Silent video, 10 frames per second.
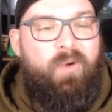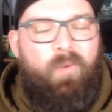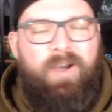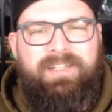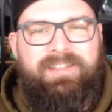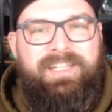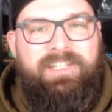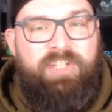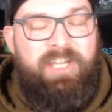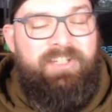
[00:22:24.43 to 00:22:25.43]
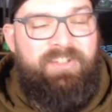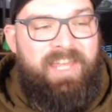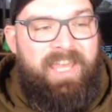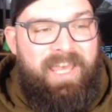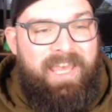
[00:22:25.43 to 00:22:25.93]
Why didn't they change
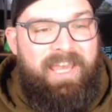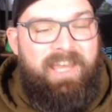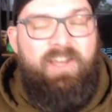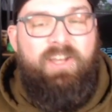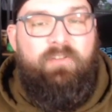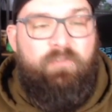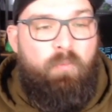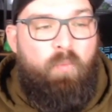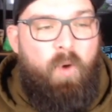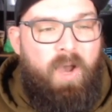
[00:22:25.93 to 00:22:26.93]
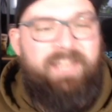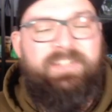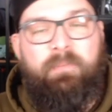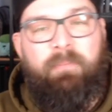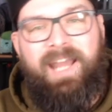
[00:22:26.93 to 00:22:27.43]
the hair from white
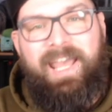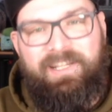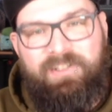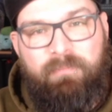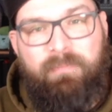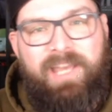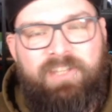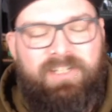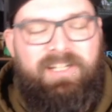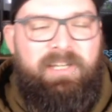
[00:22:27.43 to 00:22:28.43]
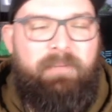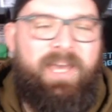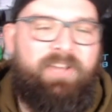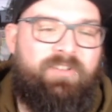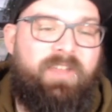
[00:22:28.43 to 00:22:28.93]
to black to match
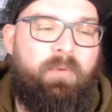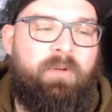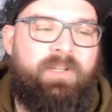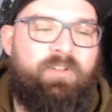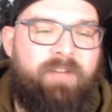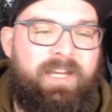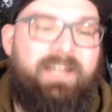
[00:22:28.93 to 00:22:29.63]
Cleopatra? That would have been great.